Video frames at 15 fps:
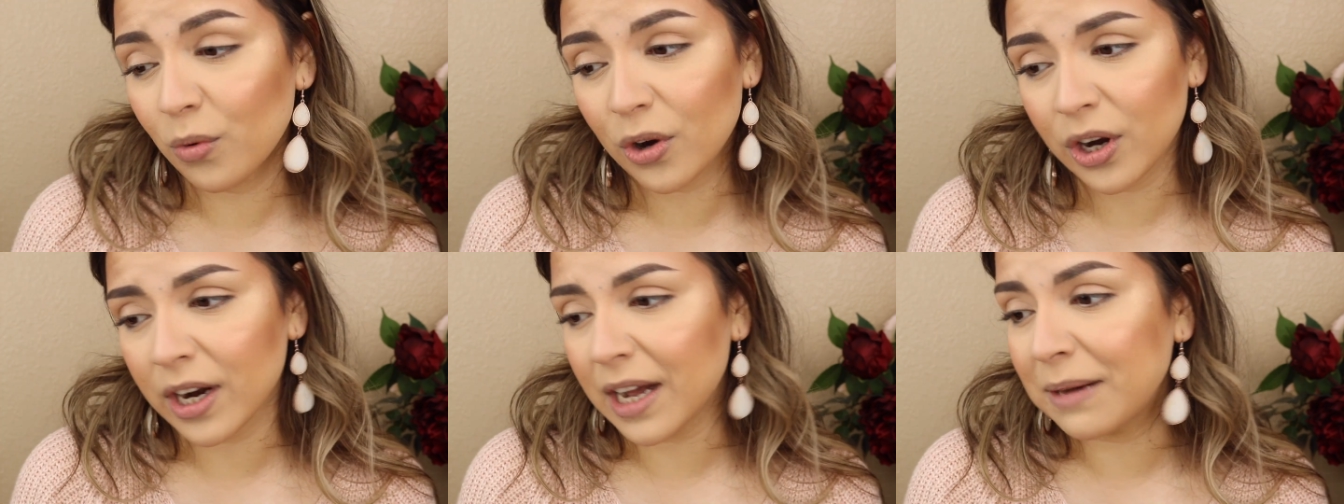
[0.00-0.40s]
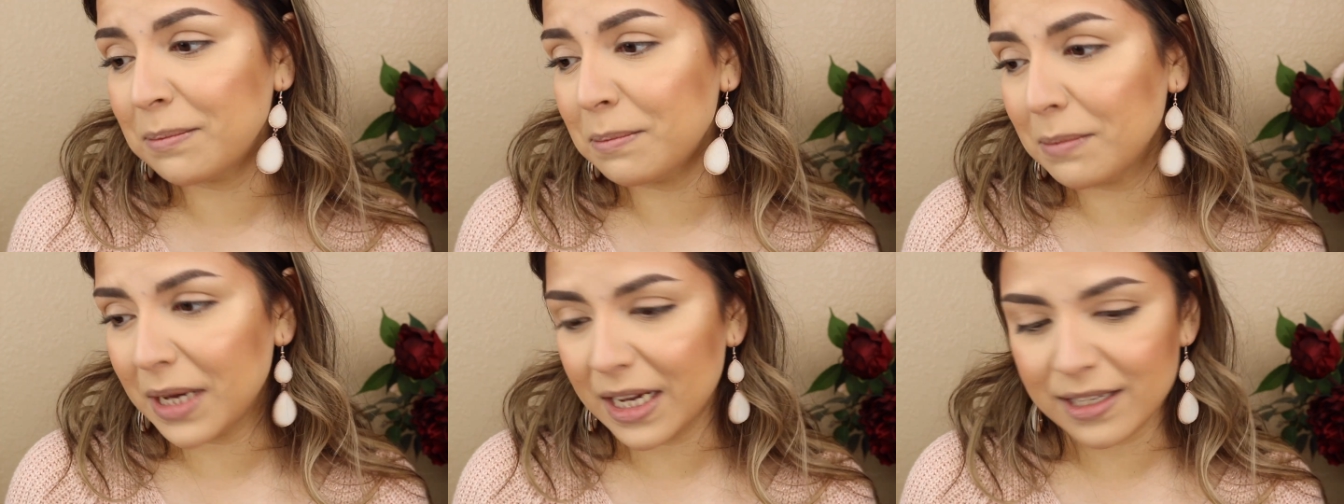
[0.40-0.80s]
work
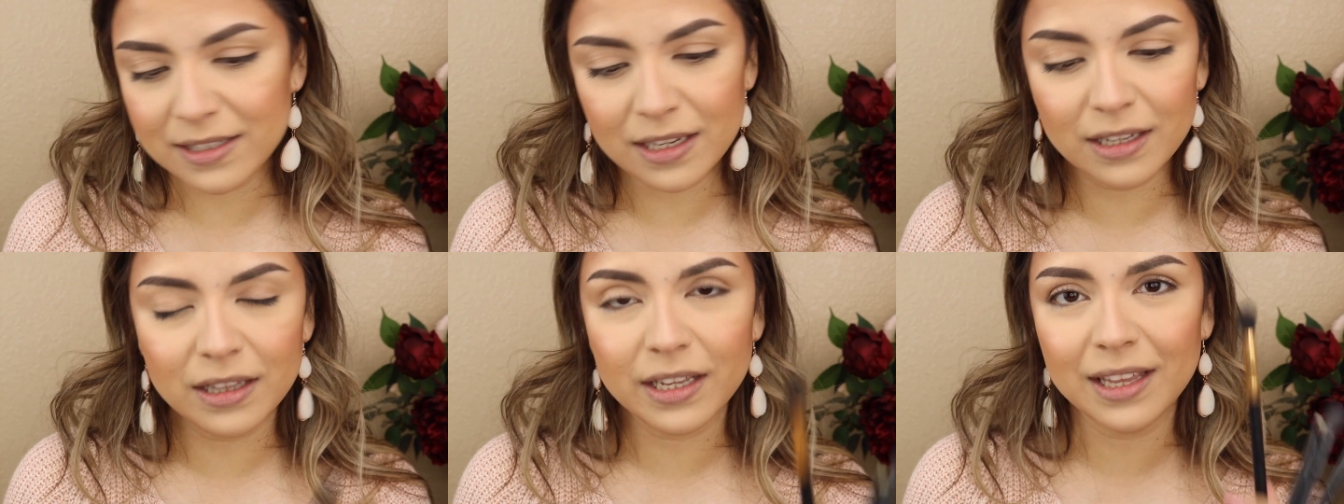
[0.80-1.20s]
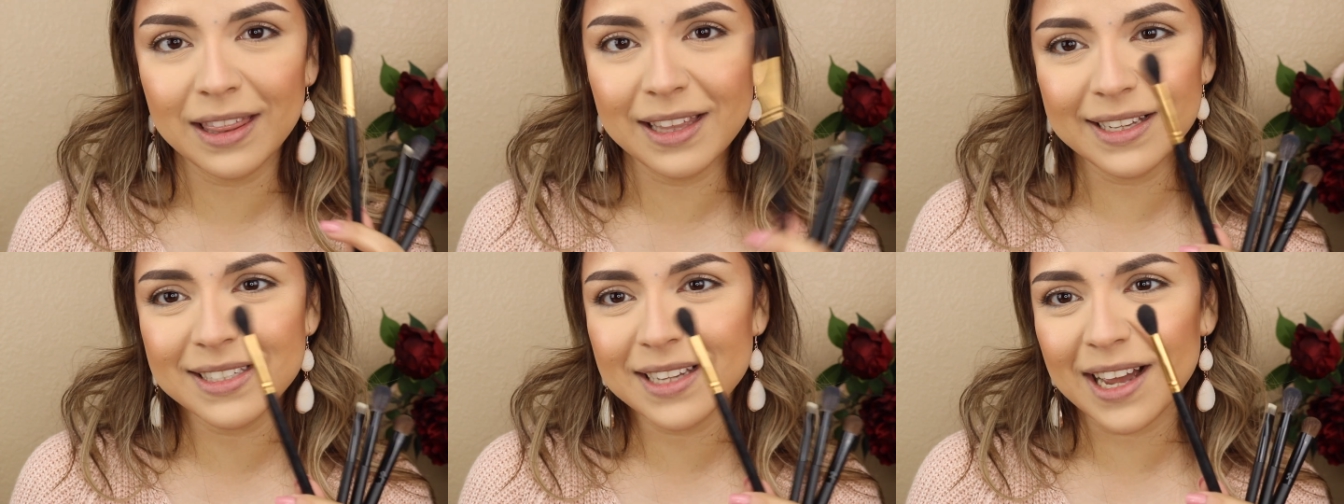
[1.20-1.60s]
amazingly
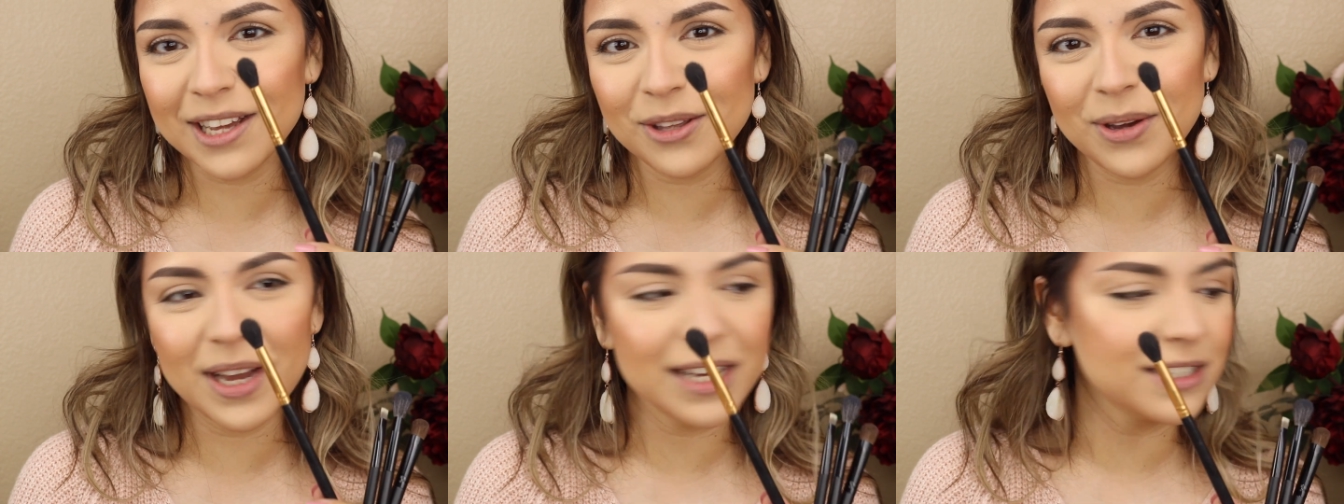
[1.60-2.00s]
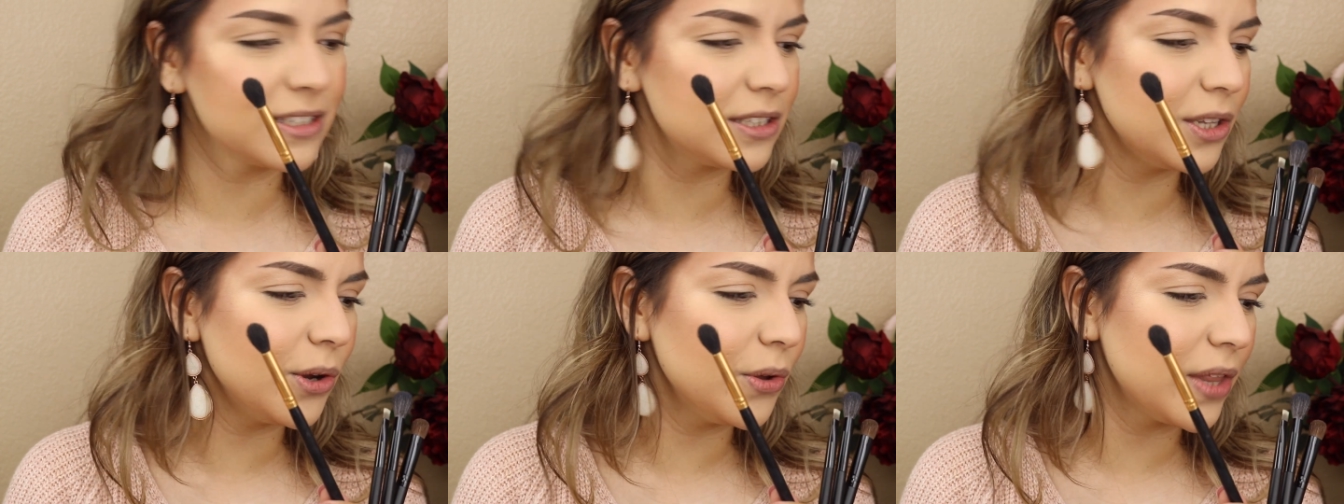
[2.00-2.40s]
this guy you
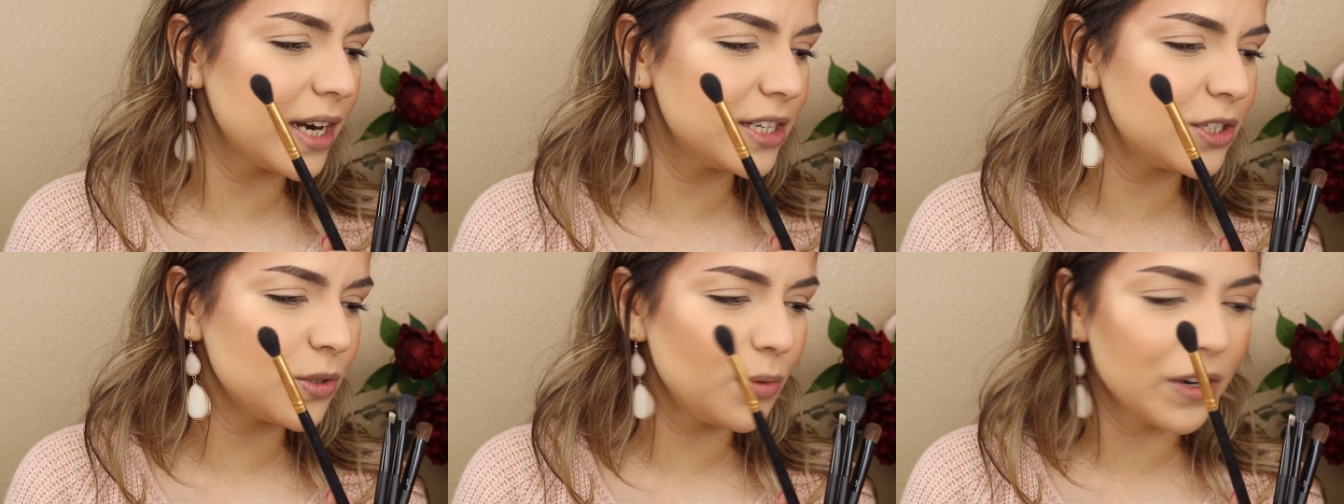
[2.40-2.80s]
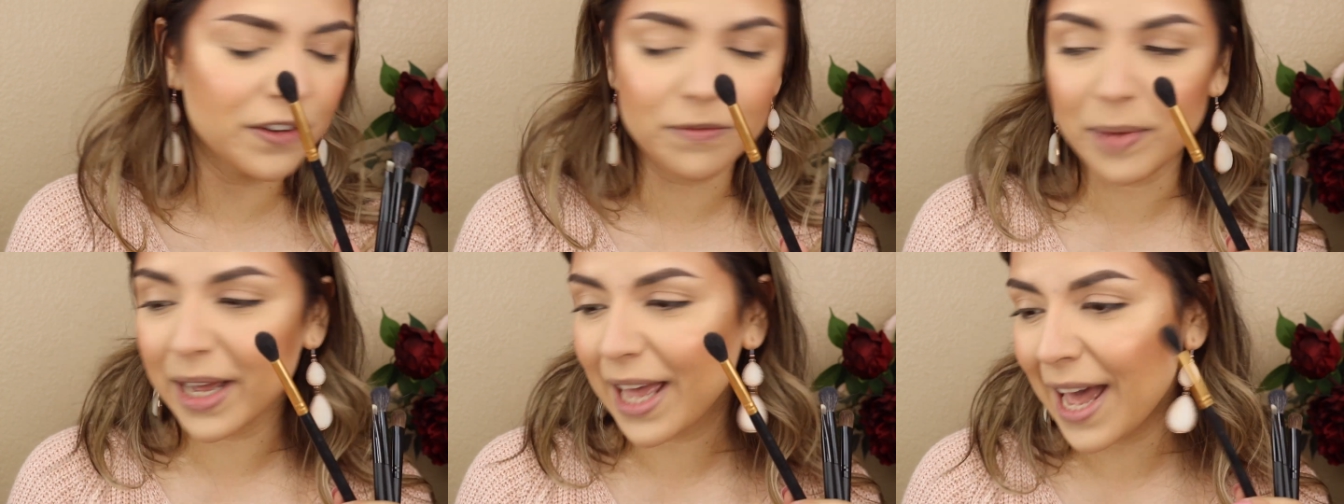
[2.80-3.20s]
guys know that it's one
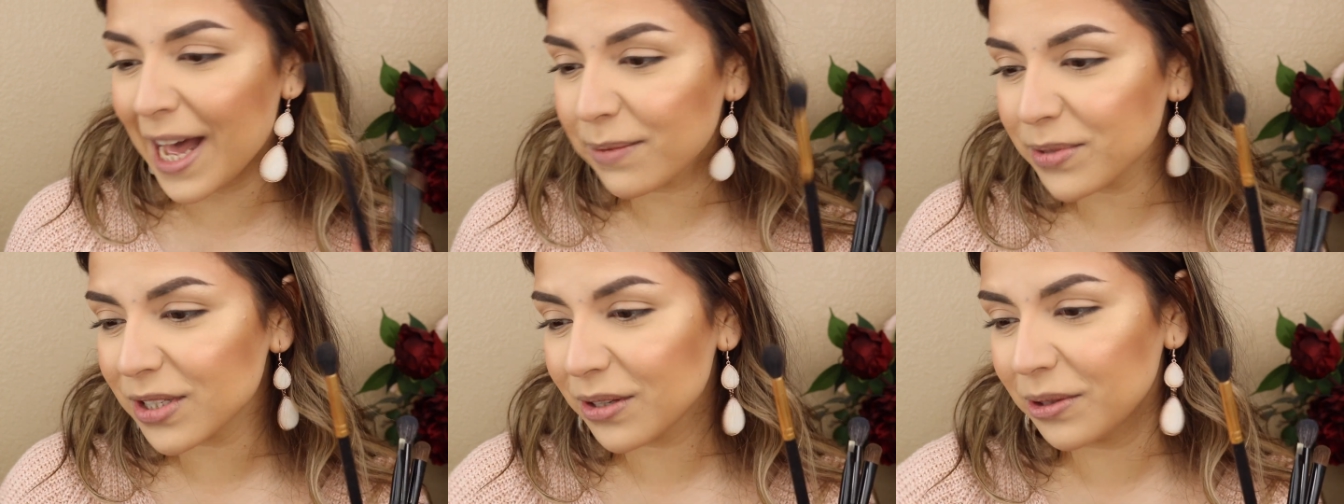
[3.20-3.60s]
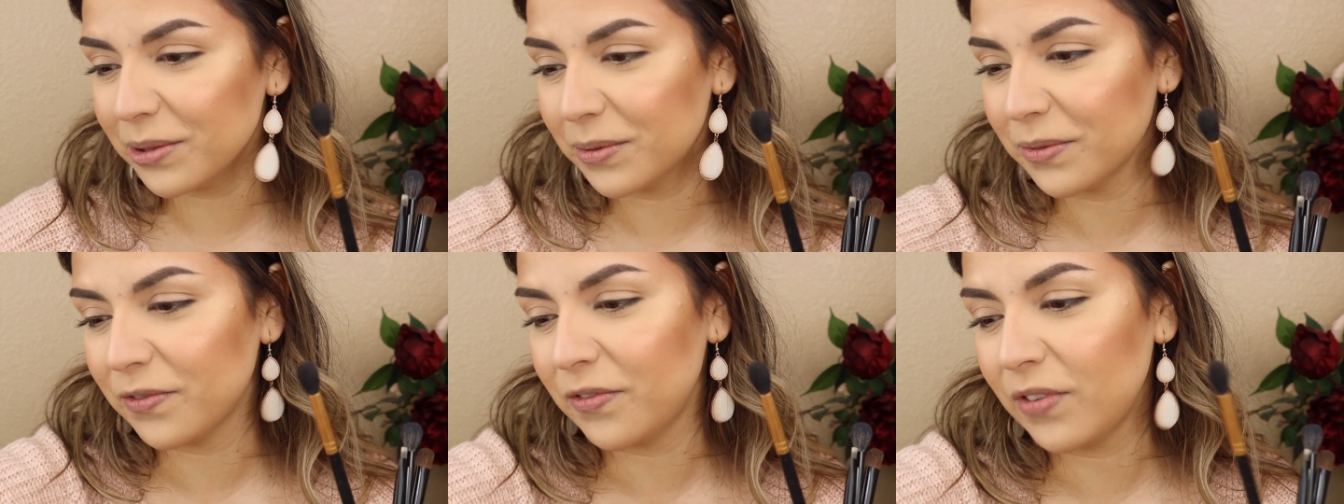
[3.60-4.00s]
of my
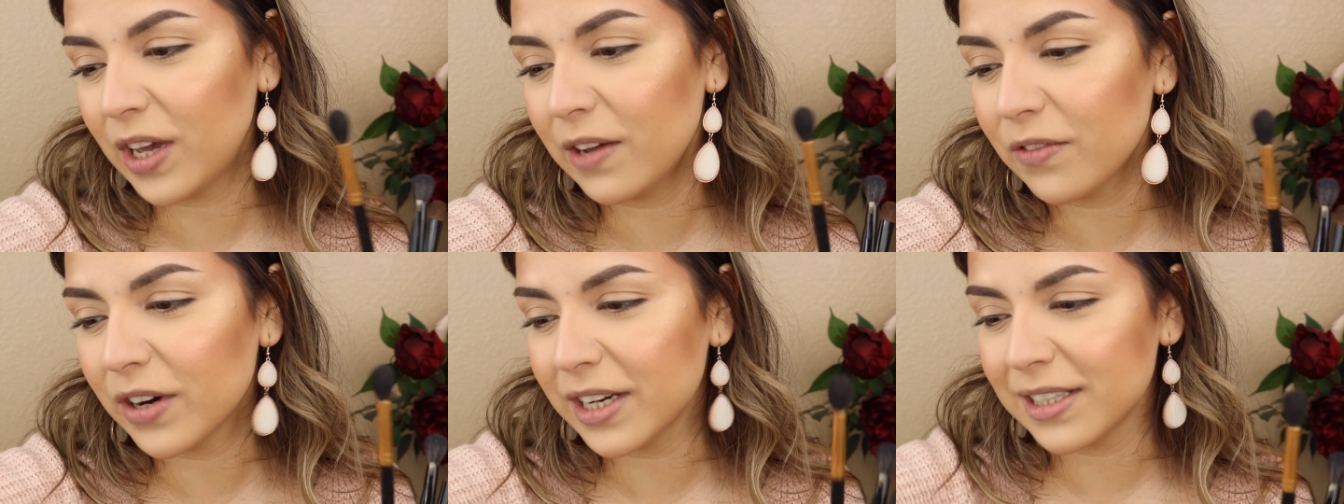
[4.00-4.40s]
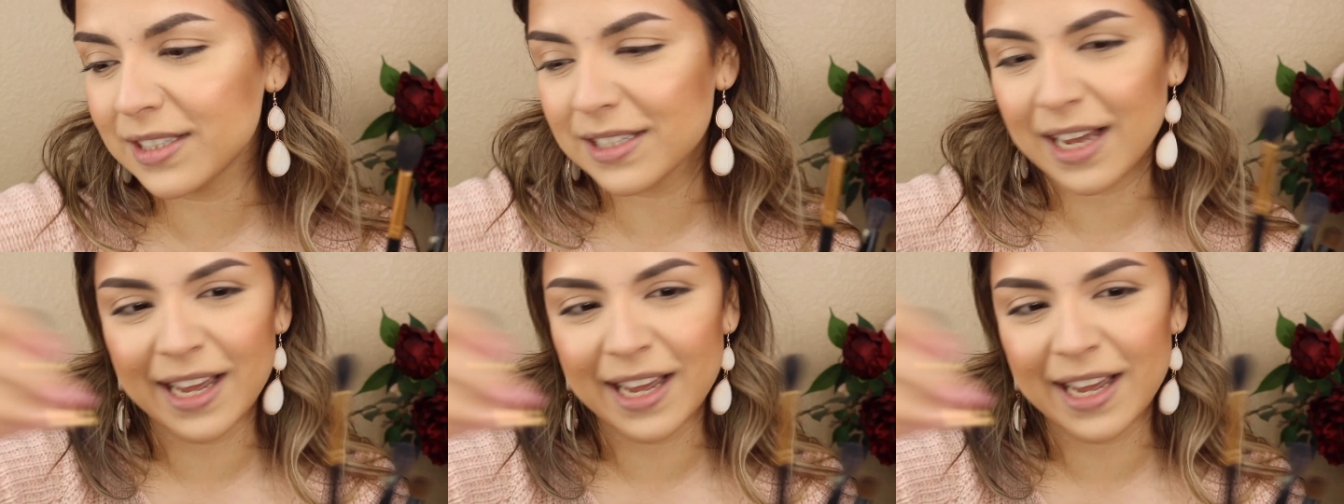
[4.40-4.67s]
absolute favorites favorites.